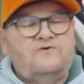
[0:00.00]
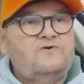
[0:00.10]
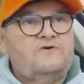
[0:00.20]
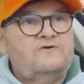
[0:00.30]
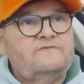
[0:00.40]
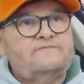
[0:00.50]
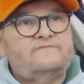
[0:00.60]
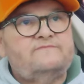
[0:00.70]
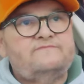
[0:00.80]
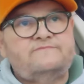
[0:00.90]
or
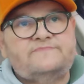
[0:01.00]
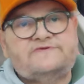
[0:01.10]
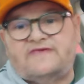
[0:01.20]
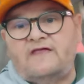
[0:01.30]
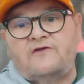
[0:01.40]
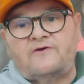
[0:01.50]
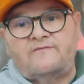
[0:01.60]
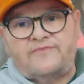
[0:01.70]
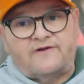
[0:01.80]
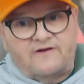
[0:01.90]
cellar
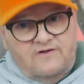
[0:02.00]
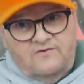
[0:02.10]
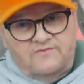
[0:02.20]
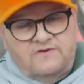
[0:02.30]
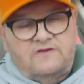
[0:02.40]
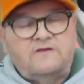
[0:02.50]
of their own.